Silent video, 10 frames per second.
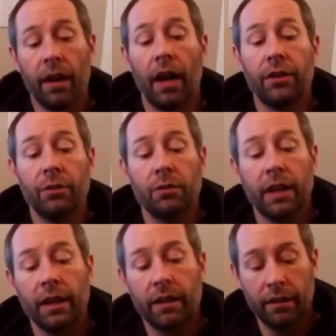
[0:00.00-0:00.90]
I do
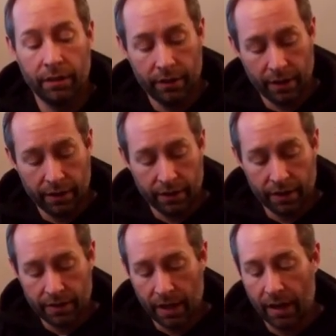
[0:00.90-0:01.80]
like that it
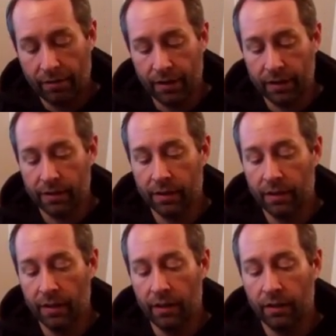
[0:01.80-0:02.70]
does have this
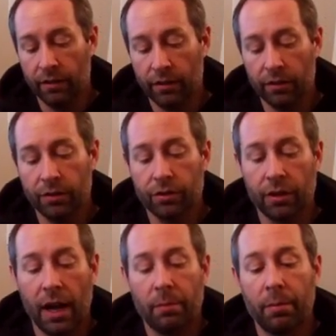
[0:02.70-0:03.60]
little
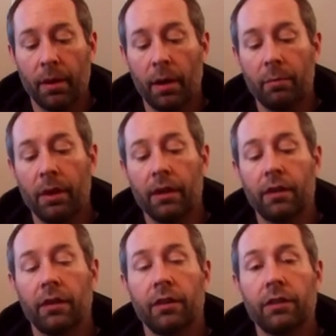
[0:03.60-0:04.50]
strap up
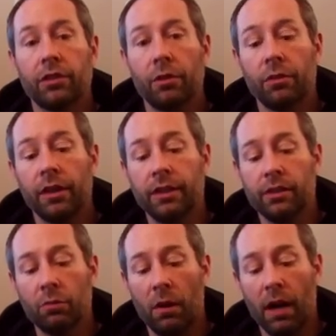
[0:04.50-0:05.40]
here. So this
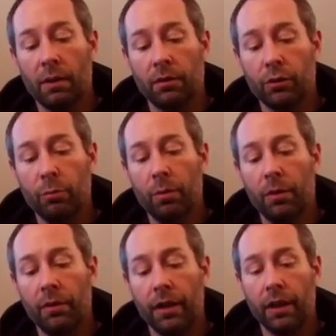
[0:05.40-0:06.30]
is where I loop
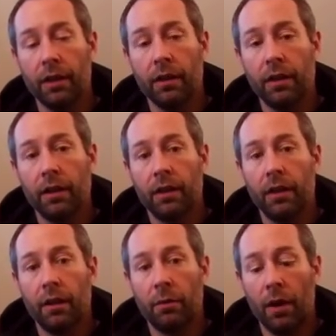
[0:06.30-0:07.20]
the
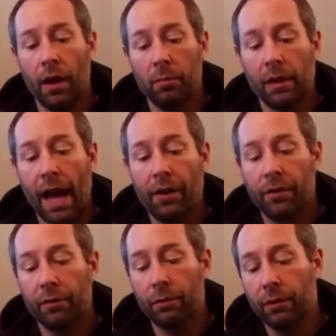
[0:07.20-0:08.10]
uh, bladder
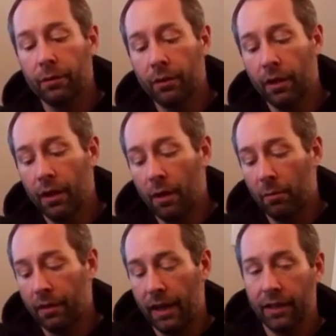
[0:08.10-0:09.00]
through,
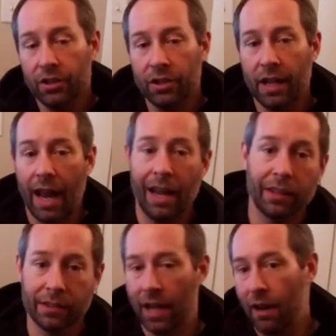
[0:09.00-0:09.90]
but then it just
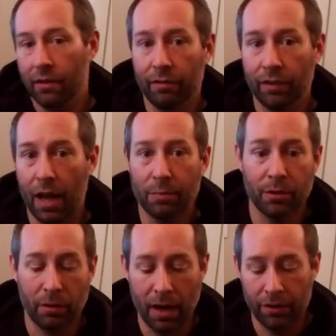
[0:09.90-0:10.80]
hangs down and flops
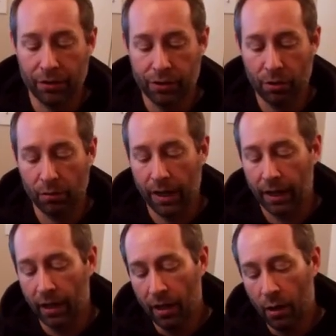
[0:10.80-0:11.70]
around. There's no
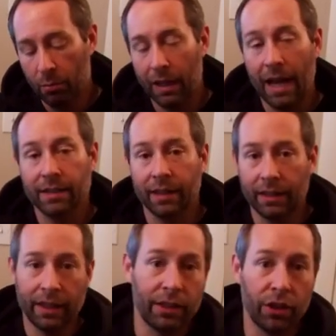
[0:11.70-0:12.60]
like plastic
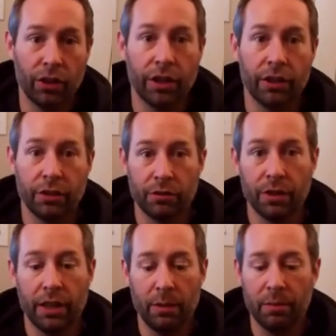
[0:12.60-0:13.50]
thing to hook it to to
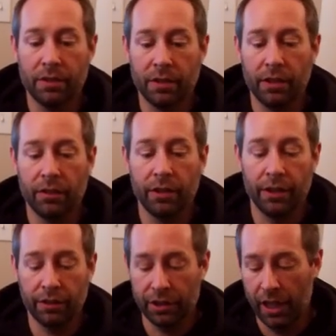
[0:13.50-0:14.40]
keep it secure to
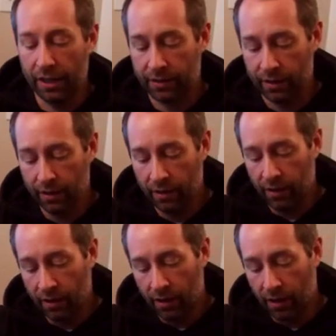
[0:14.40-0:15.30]
your chest.
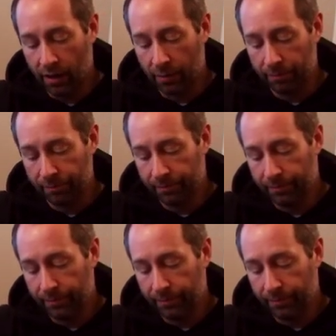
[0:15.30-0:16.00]
Um,